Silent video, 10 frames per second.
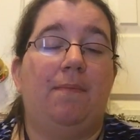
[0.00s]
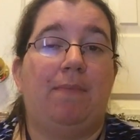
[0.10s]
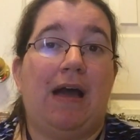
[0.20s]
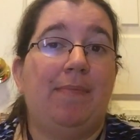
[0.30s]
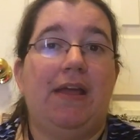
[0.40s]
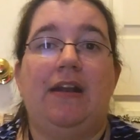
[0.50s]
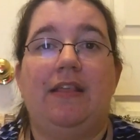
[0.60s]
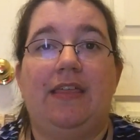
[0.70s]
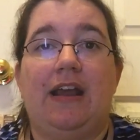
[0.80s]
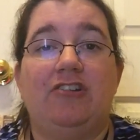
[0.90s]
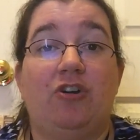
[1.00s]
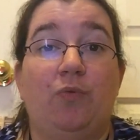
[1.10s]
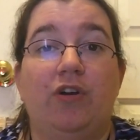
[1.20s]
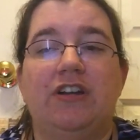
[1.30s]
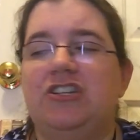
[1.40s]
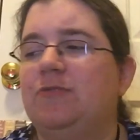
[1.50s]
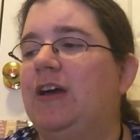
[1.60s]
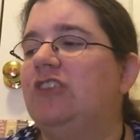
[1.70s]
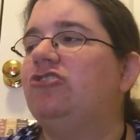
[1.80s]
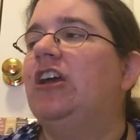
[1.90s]
bobbin, then I don't worry too
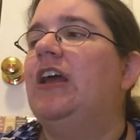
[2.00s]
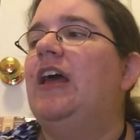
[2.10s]
much.